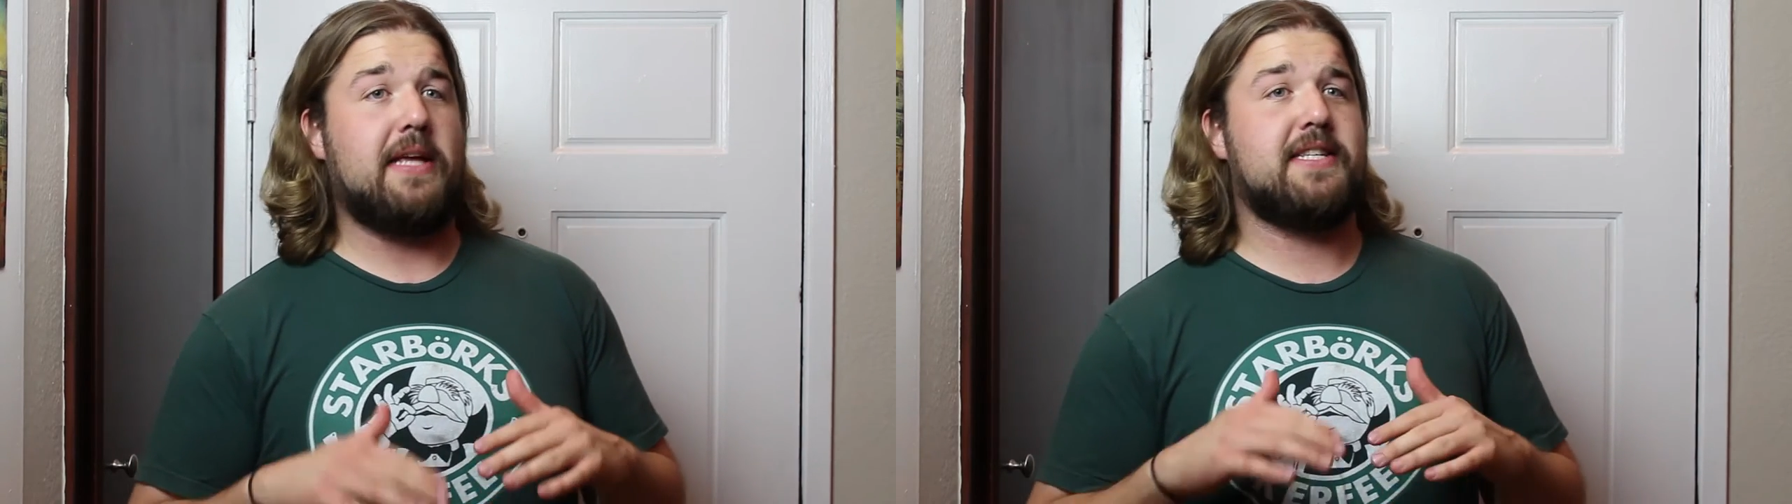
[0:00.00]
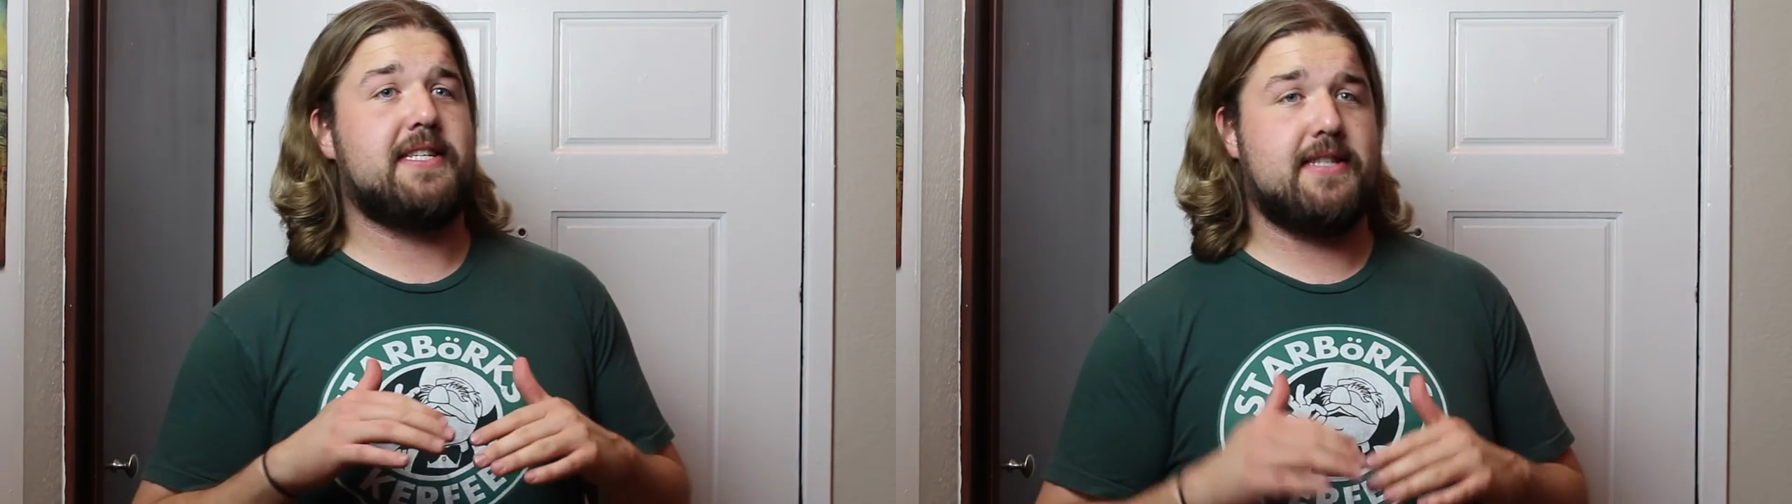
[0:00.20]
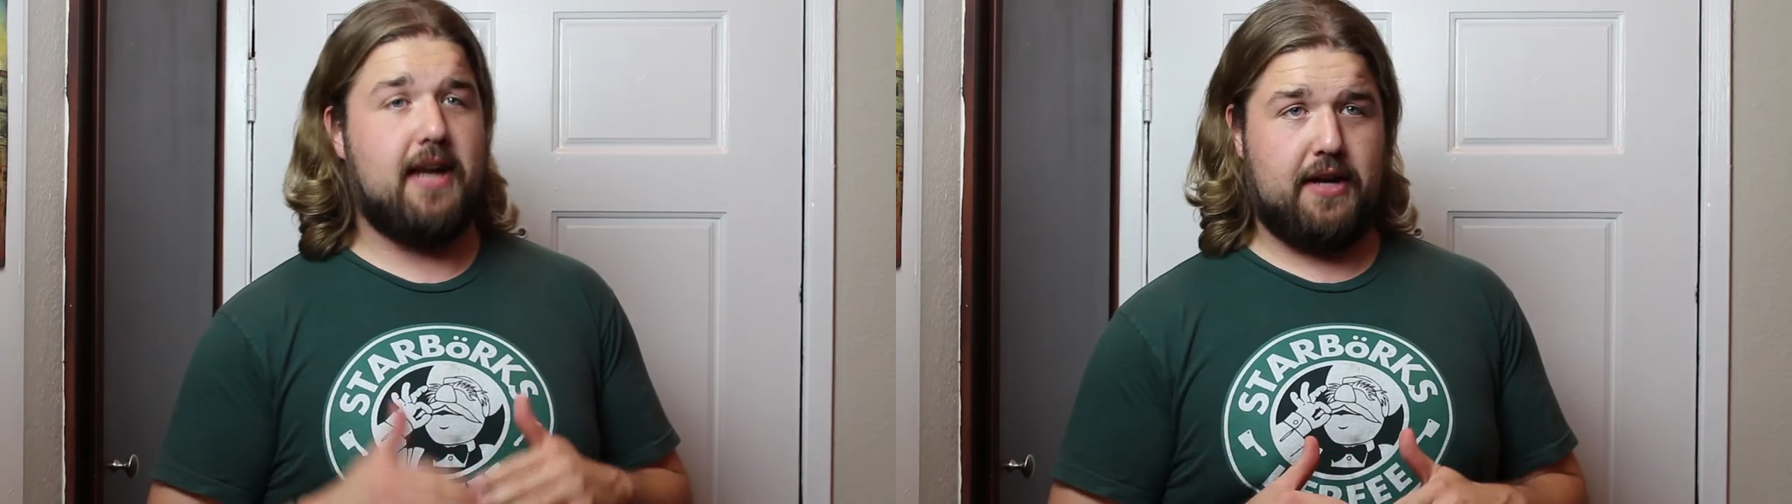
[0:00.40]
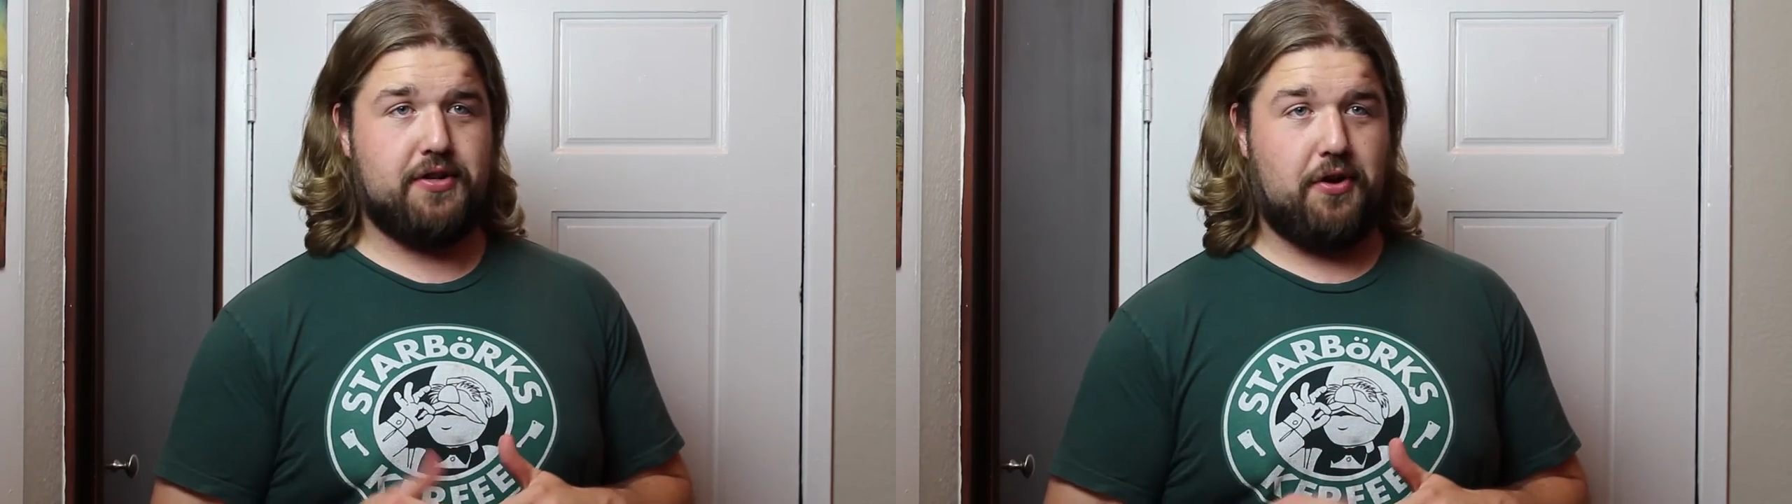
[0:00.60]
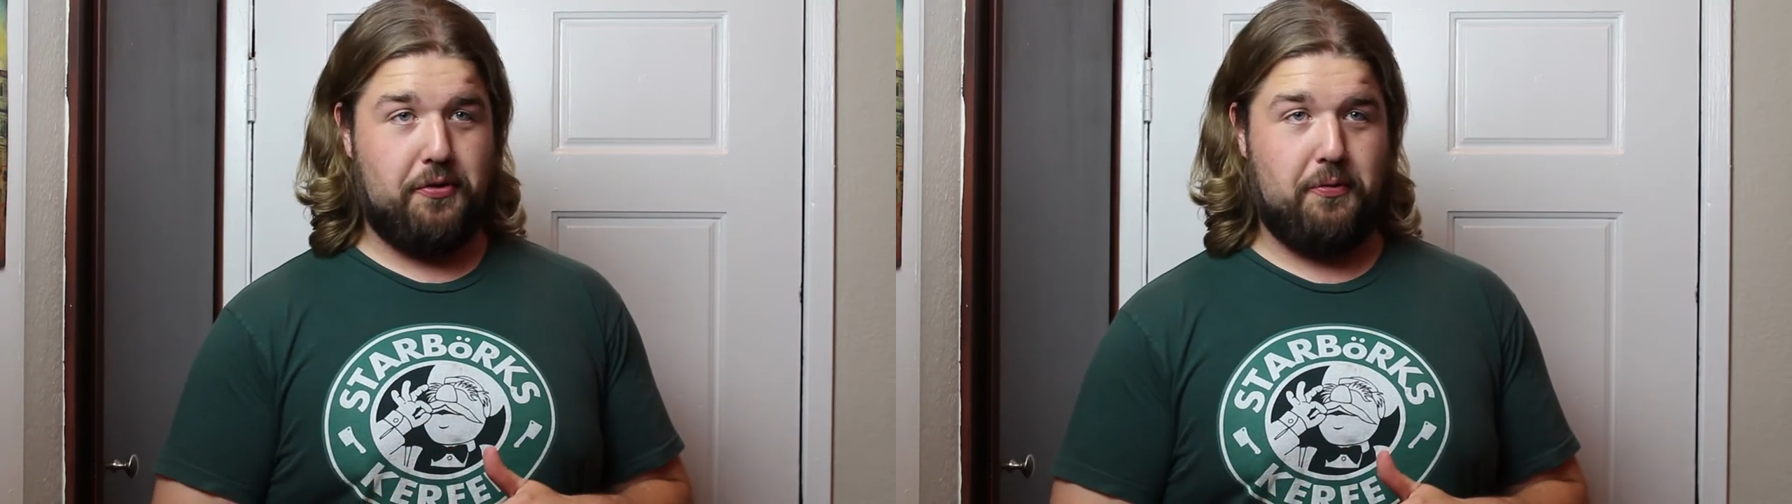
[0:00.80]

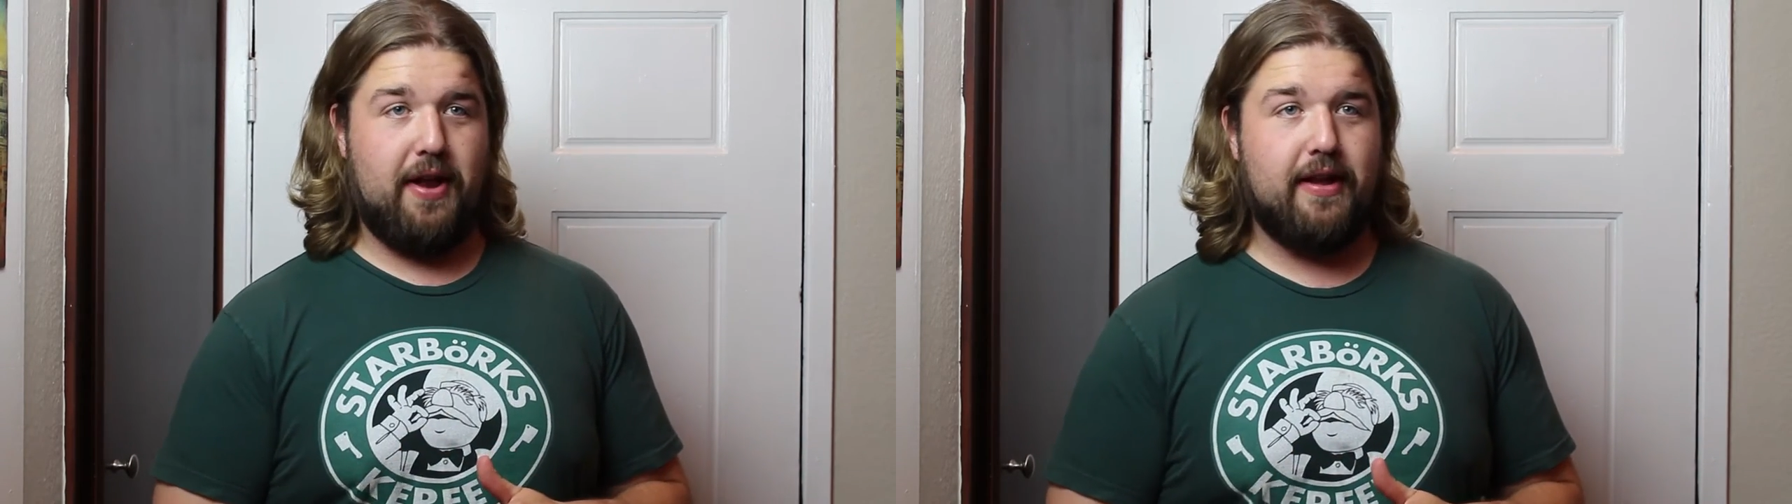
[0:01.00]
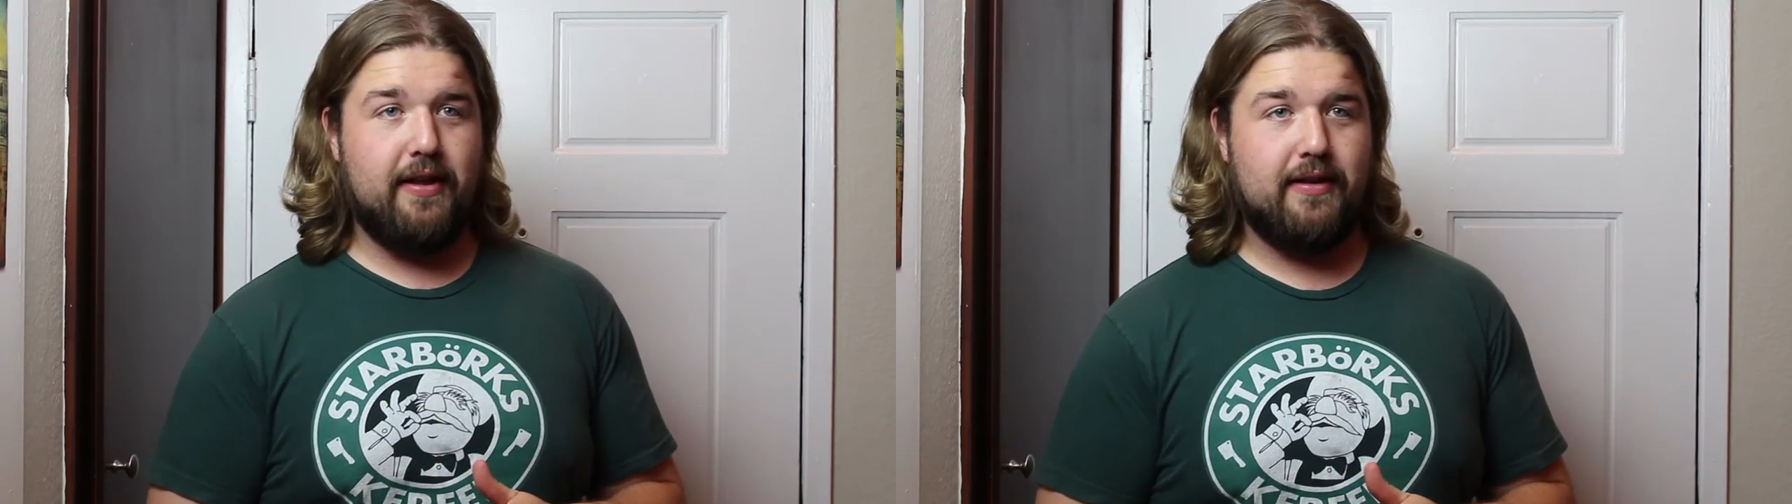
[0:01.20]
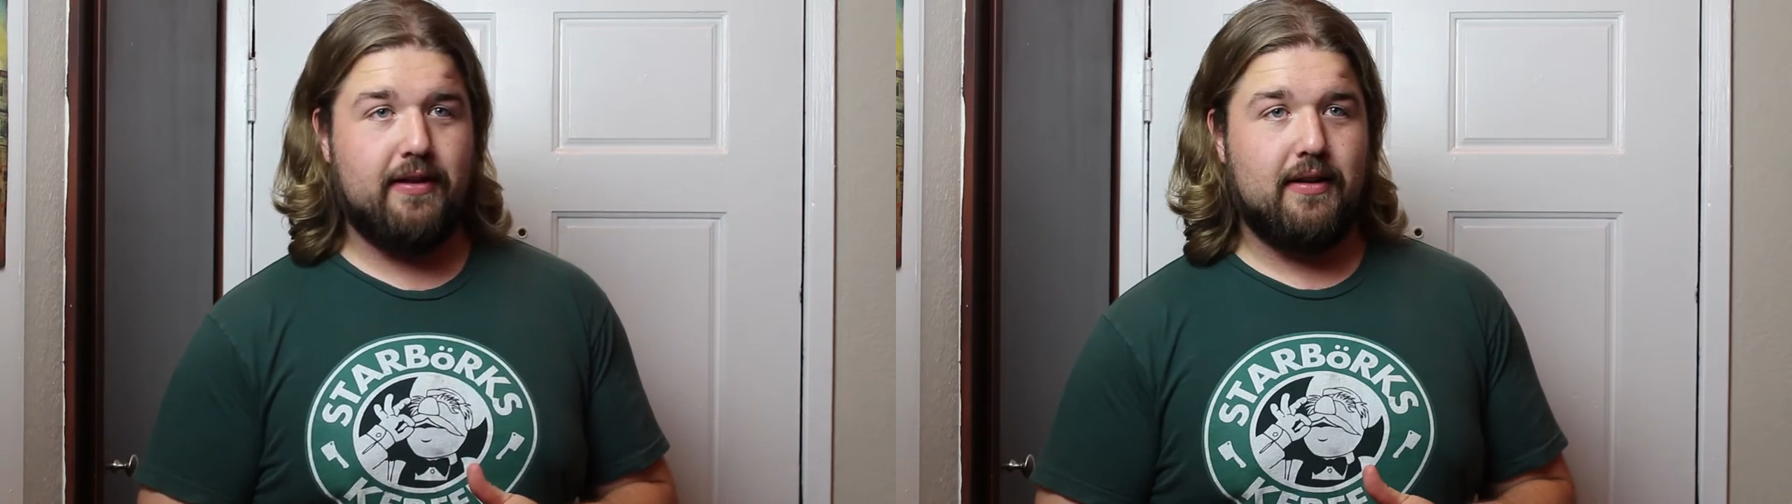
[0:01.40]
psyched. Are you ready?